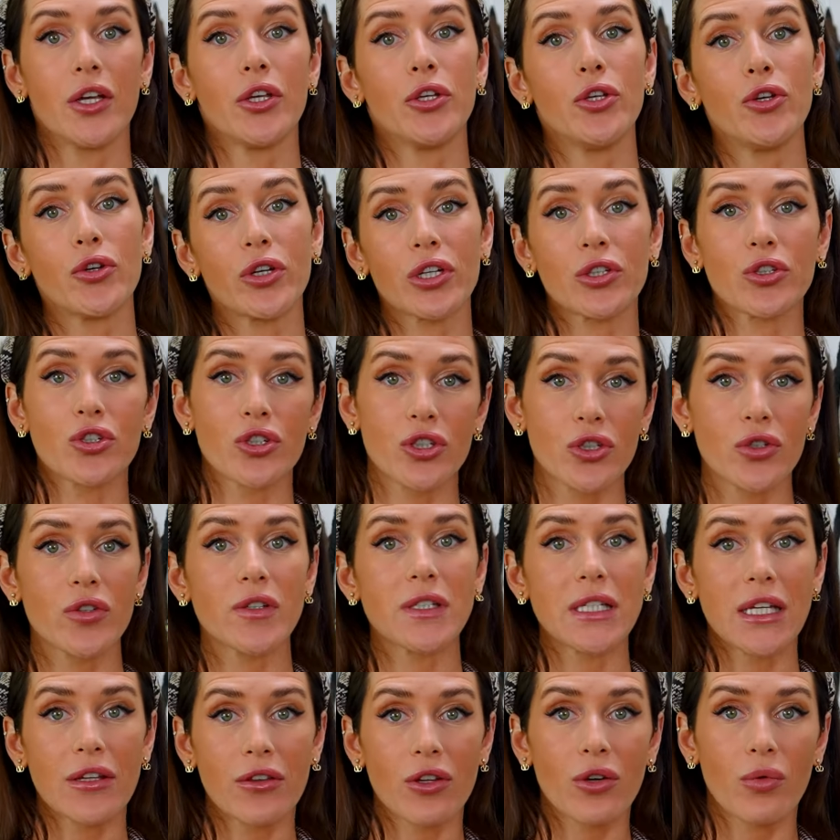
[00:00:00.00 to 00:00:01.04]
You can choose
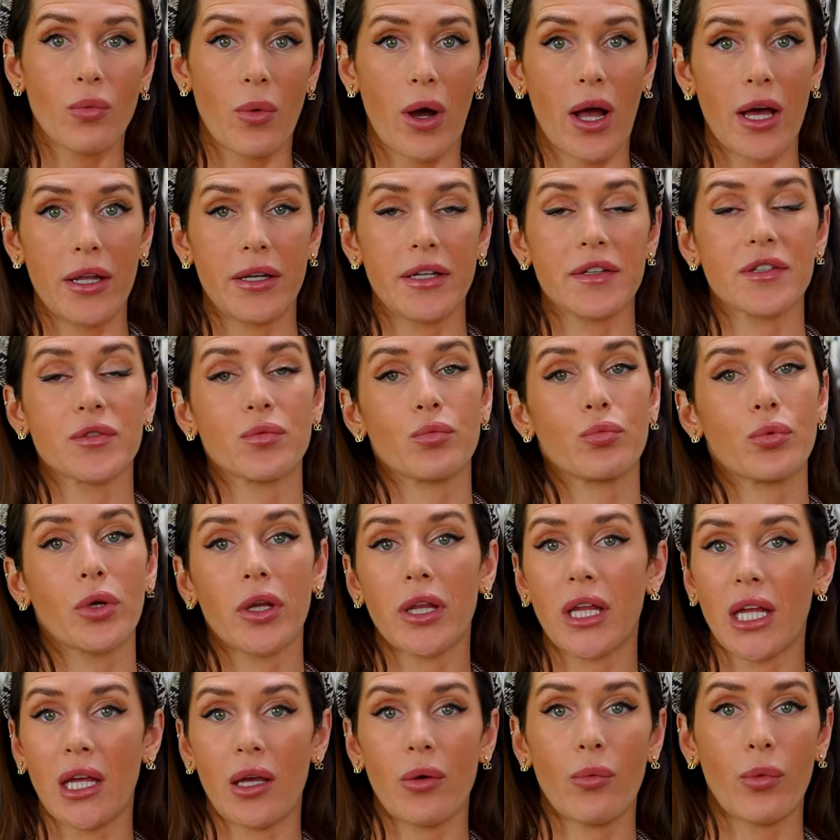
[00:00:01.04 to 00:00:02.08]
either one, it's
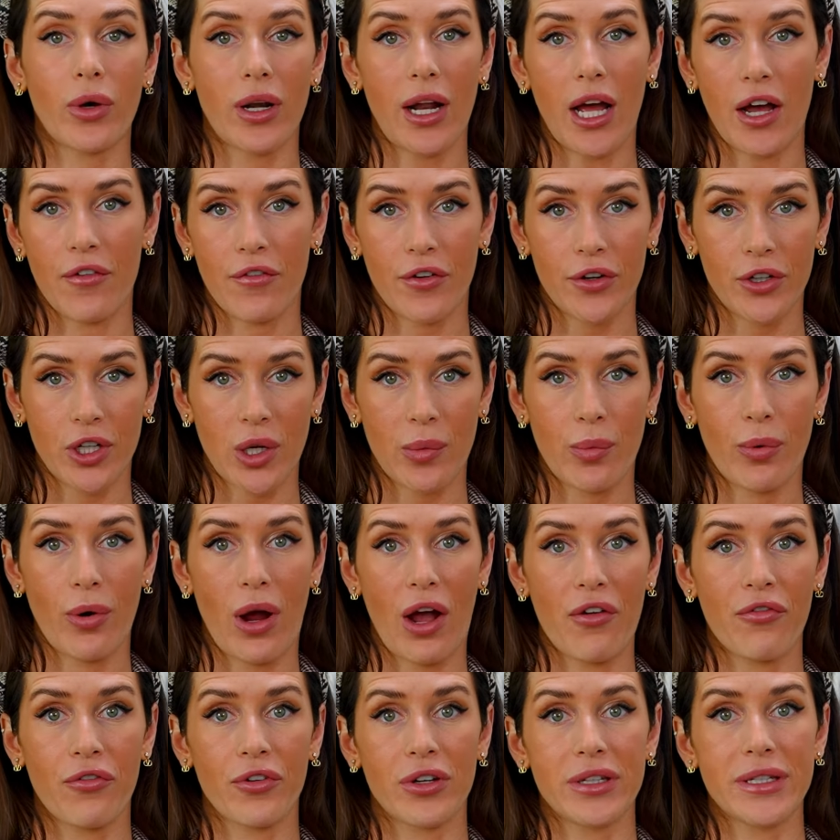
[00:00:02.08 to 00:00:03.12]
really whatever your
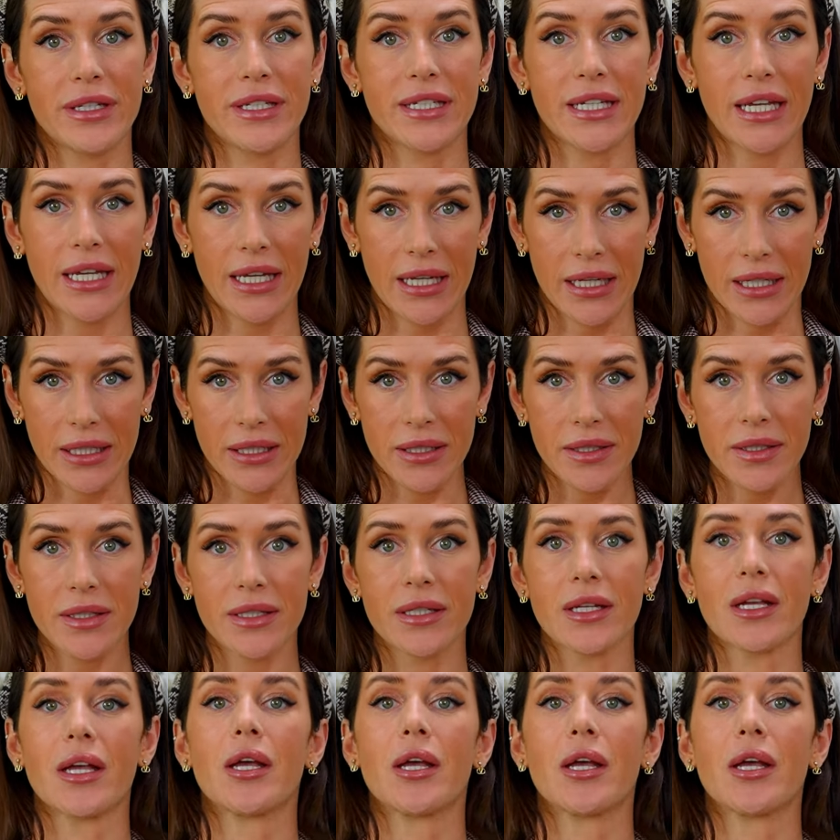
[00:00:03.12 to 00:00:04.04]
preference is.